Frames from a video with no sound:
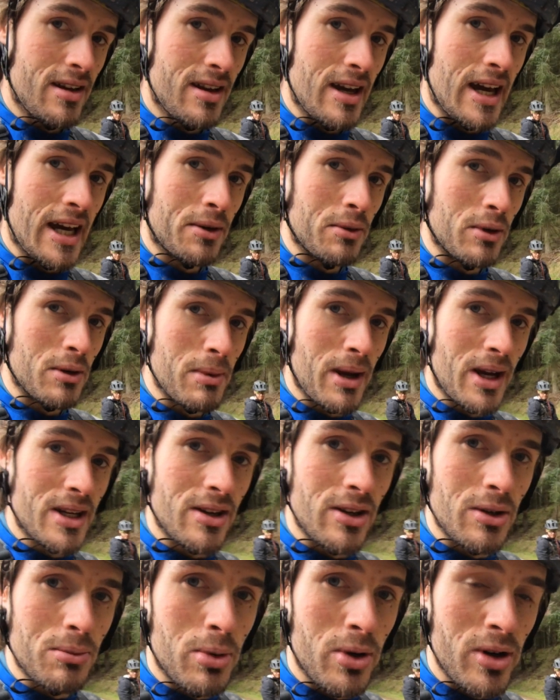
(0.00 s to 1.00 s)
Edward makes a
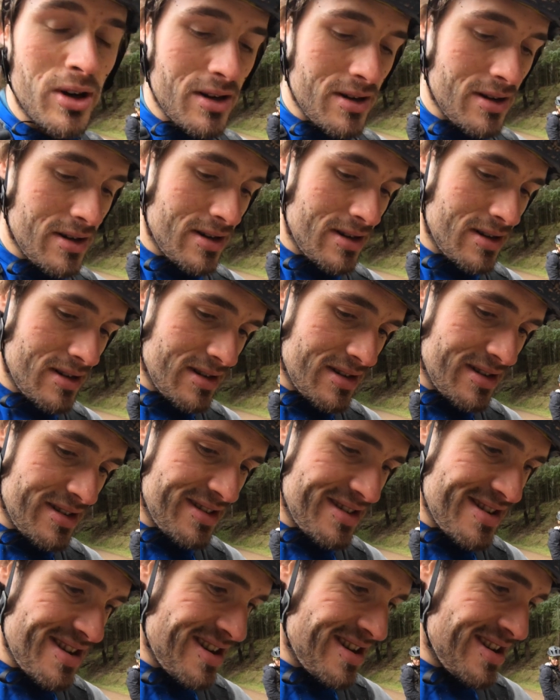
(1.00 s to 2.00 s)
good point.
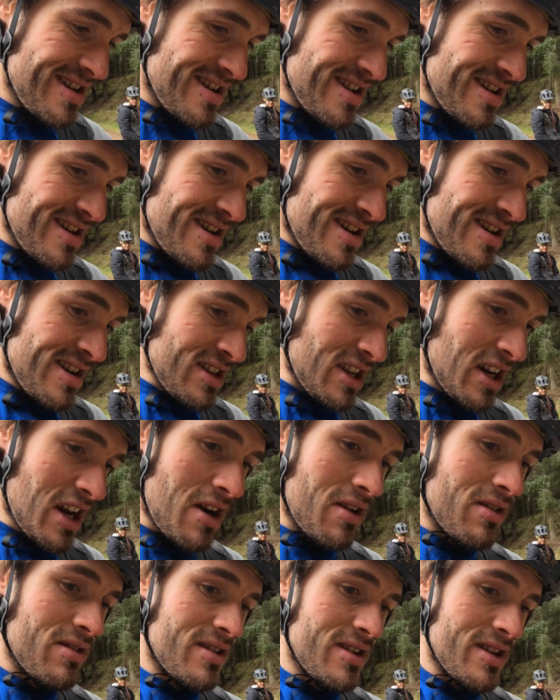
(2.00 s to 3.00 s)
Don't
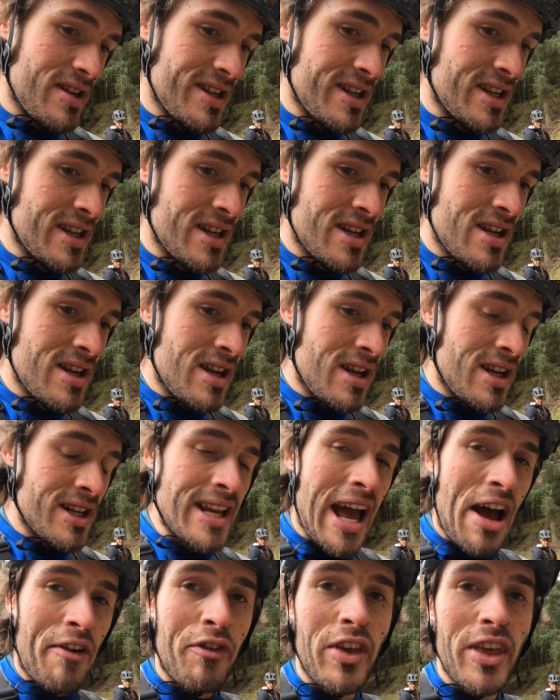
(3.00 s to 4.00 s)
know.
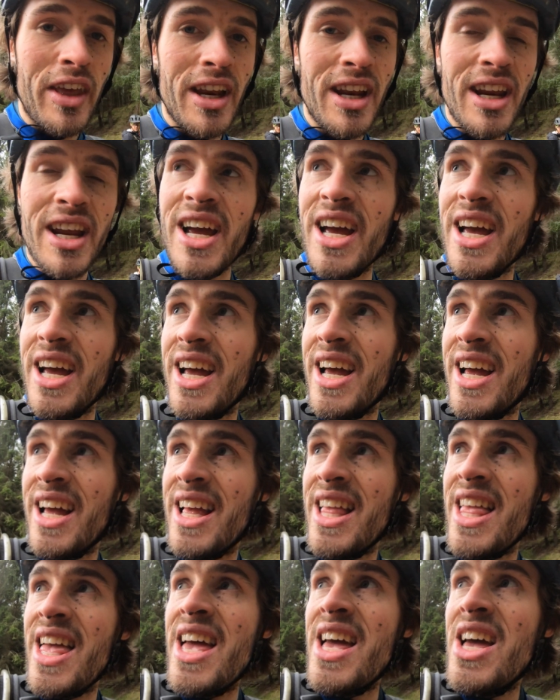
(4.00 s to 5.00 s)
Definitely
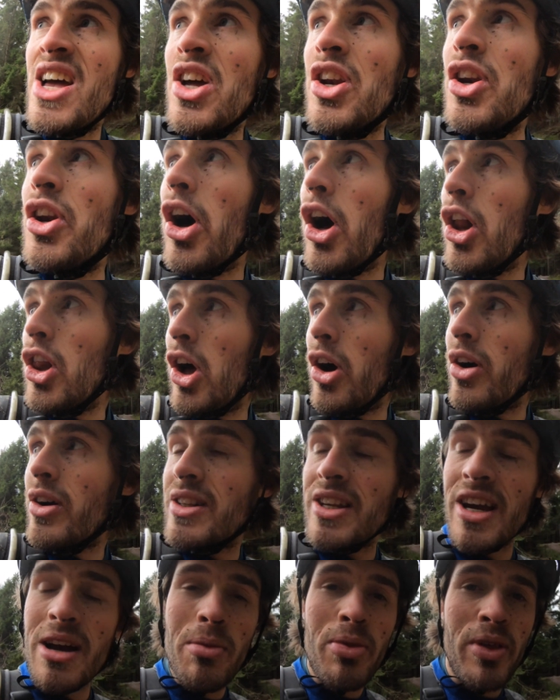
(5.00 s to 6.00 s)
not a
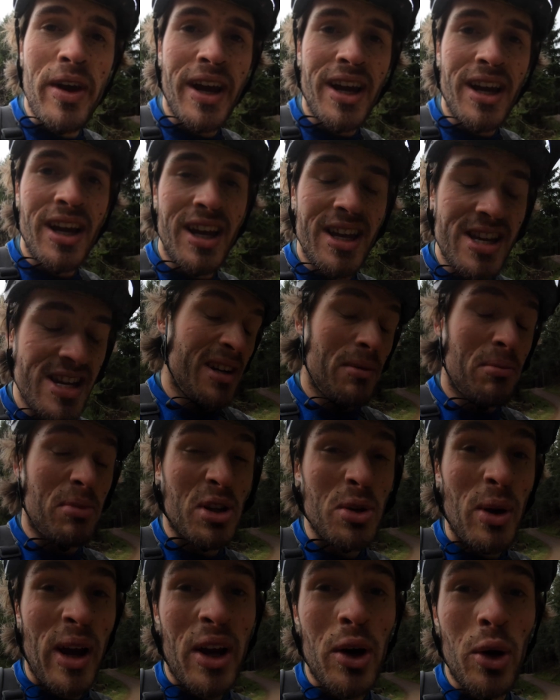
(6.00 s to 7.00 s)
long-term thing, but
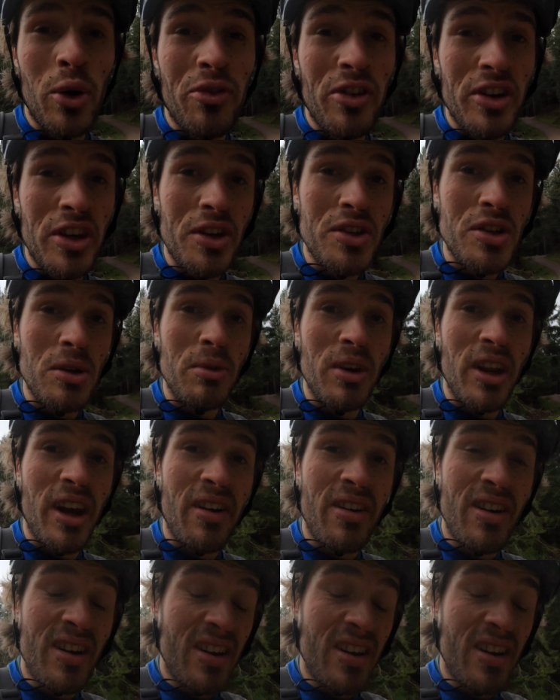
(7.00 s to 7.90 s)
it's quite cool for a YouTube video.